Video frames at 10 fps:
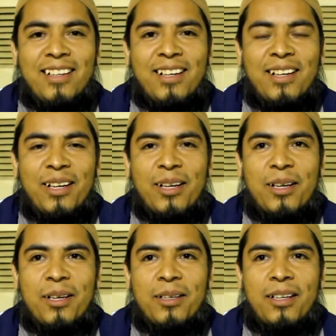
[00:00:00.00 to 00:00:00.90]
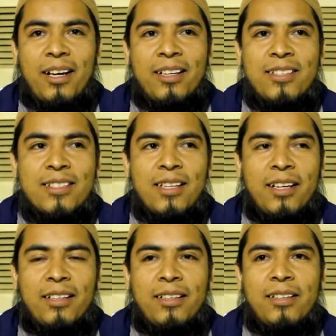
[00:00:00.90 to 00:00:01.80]
I just,
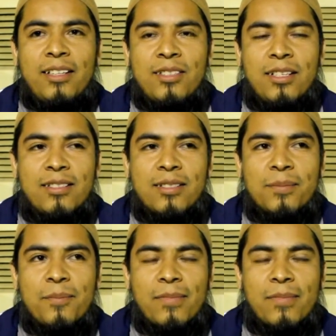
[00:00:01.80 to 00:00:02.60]
like, they change.